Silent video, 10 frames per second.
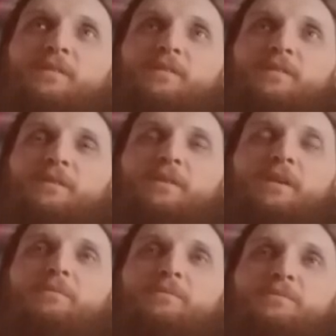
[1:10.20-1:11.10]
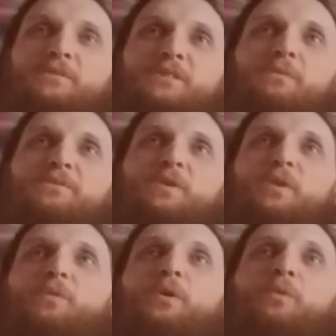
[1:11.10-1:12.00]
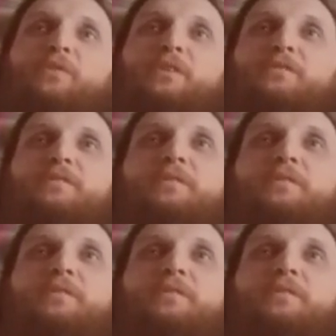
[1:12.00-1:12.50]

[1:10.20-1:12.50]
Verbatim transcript: yeah, we'll see what's going on. What's going on with this?